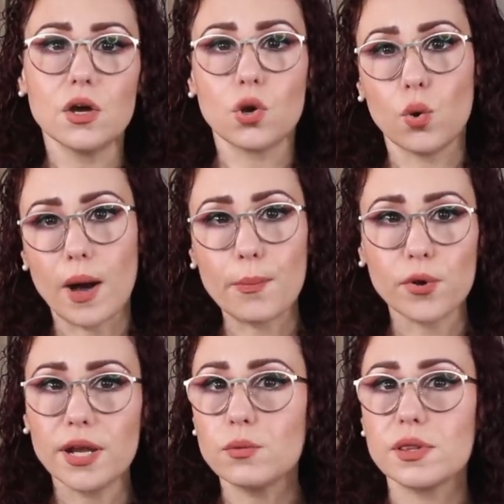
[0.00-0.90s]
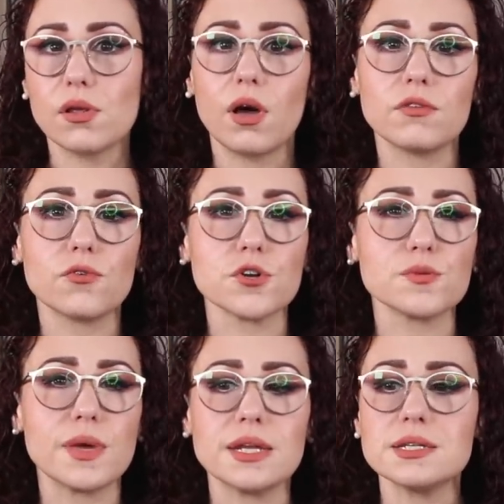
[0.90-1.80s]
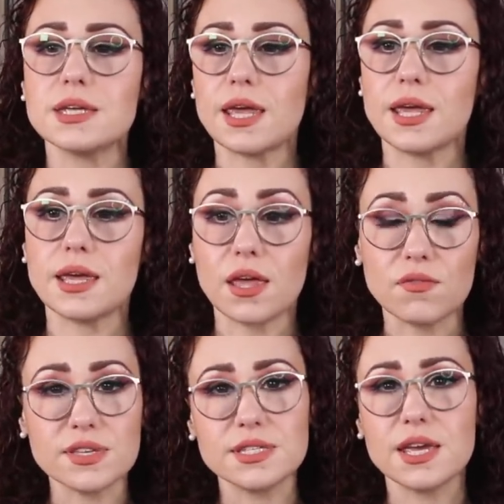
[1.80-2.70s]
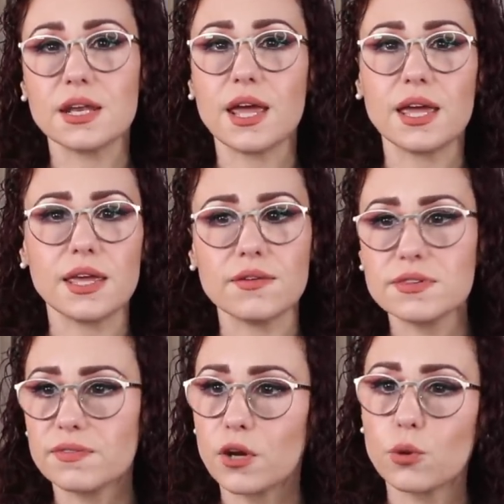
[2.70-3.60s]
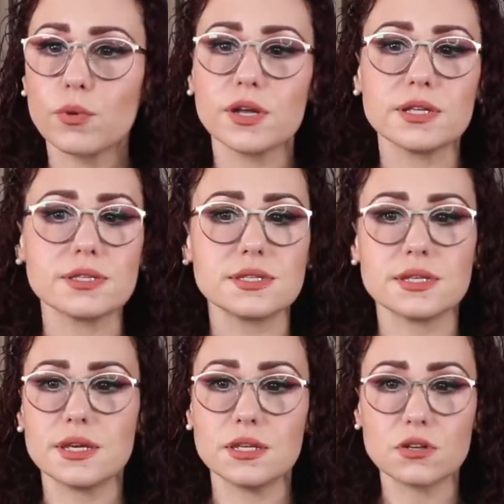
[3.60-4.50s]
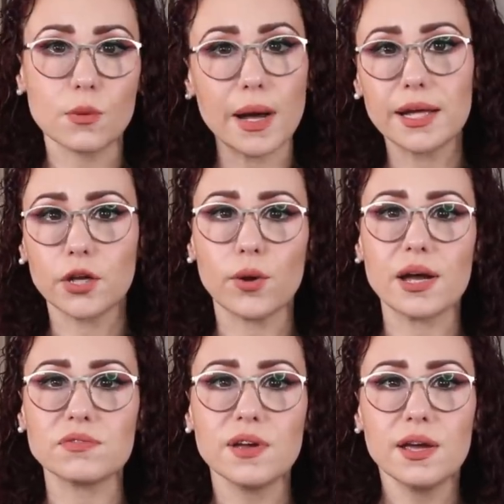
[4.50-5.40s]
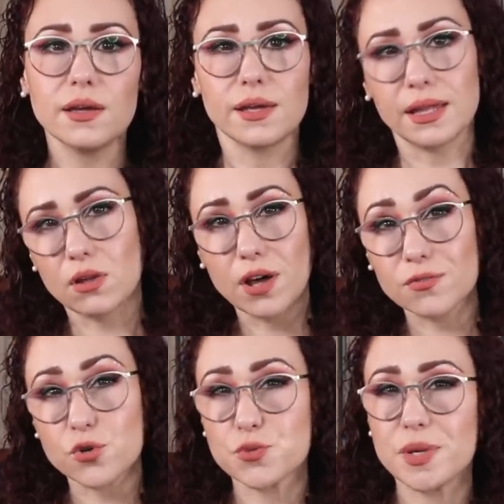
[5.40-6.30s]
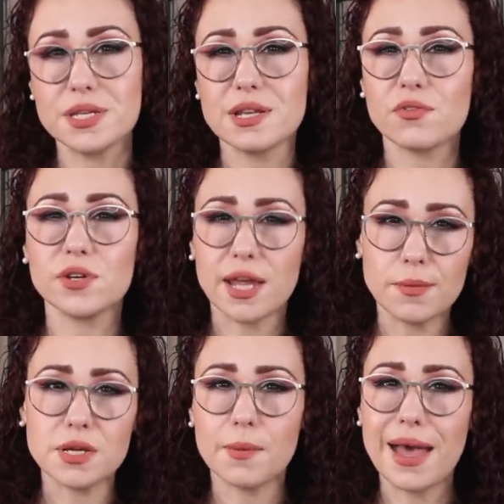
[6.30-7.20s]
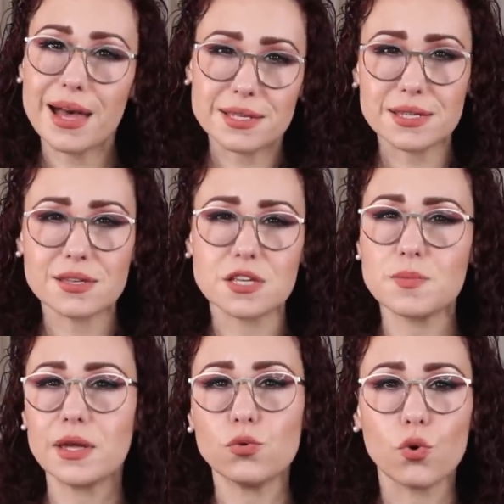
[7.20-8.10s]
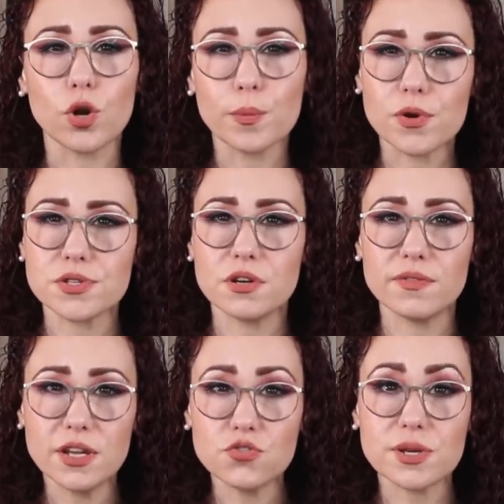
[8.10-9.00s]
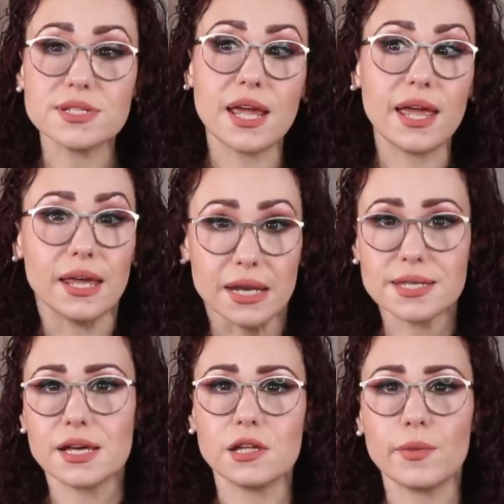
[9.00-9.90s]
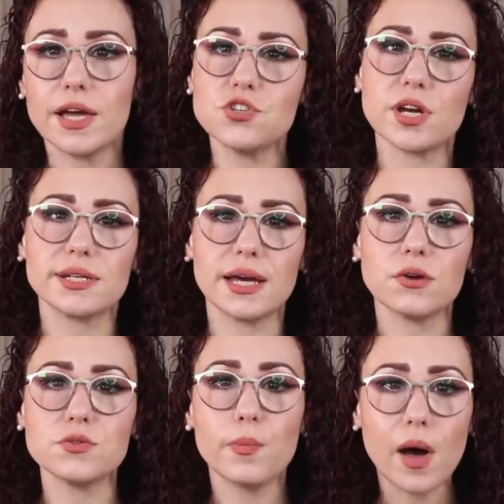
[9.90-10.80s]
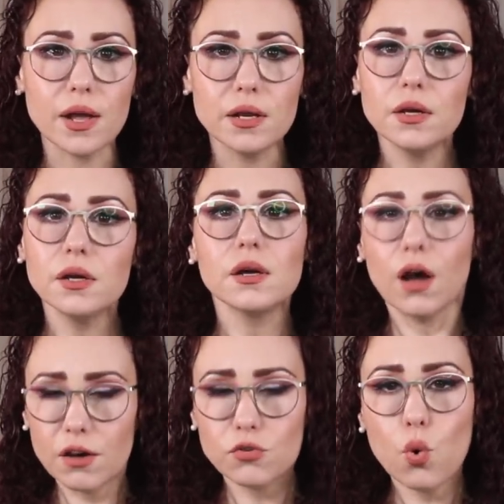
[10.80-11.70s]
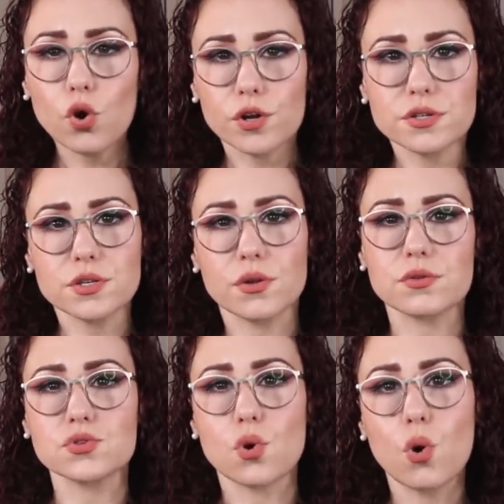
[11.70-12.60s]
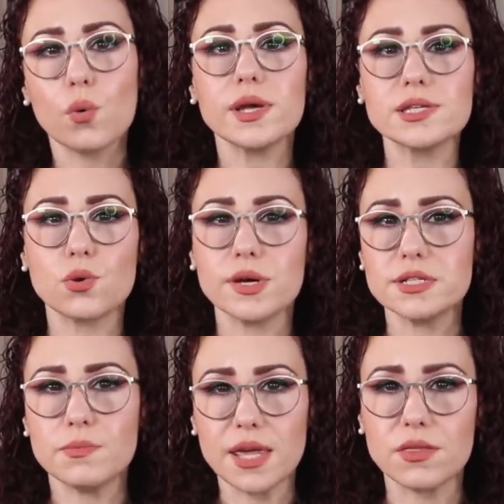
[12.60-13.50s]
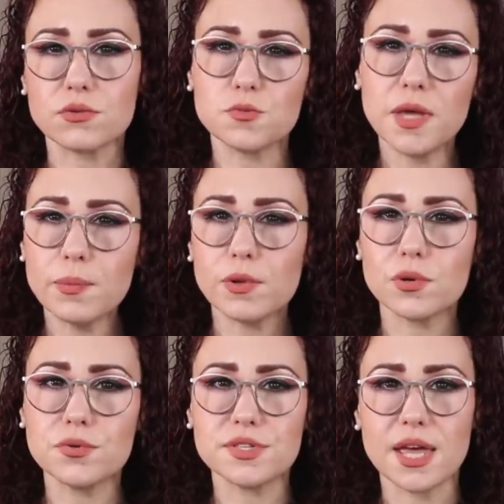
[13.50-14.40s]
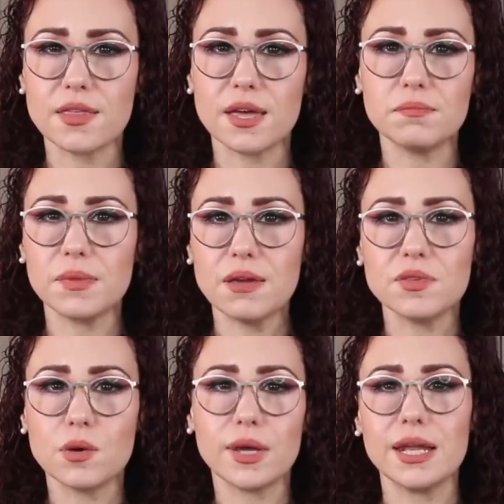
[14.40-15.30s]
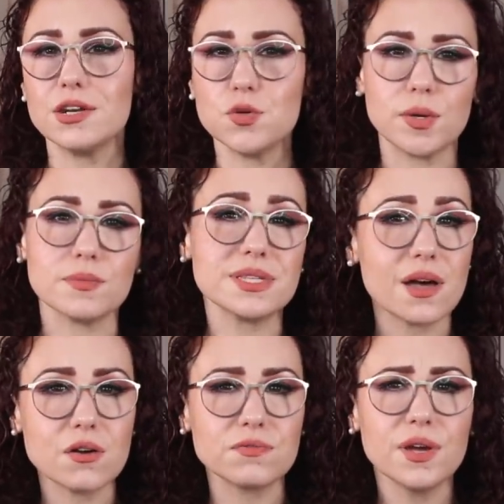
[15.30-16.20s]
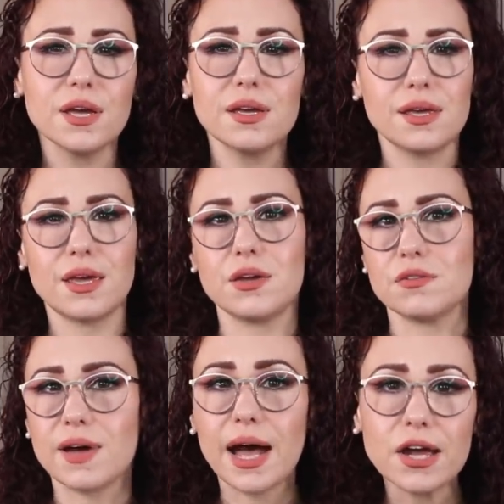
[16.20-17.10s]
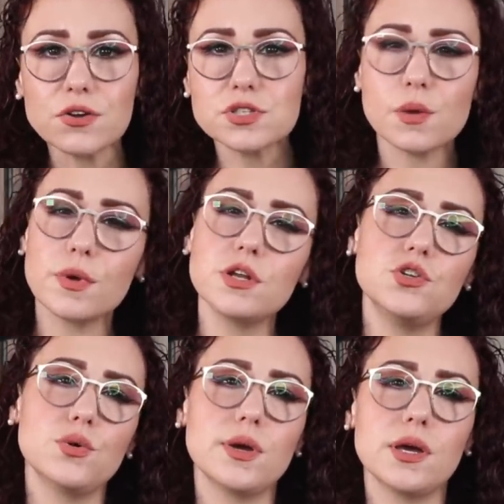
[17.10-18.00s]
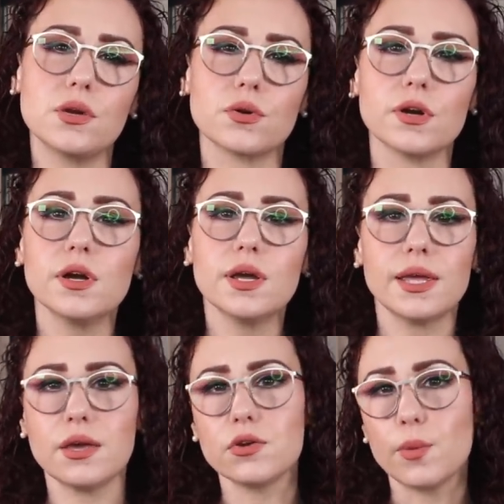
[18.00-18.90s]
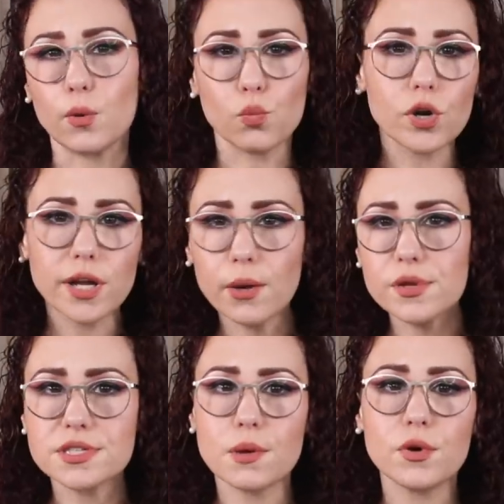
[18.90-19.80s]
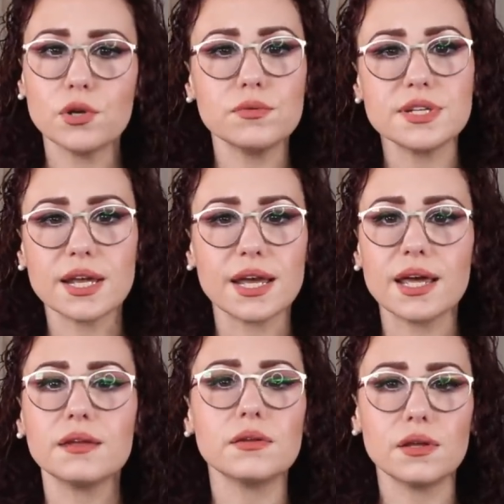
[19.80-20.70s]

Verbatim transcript: cooperated with law enforcement, he gave his DNA, he gave his fingerprints, he took a polygraph and law enforcement has never named him as a suspect or a person of interest, and his alibi checked out. But of course, you know, there's always going to be those people who say that even though he didn't do it himself, he could have hired someone to do it, or he could have been working with someone who did it.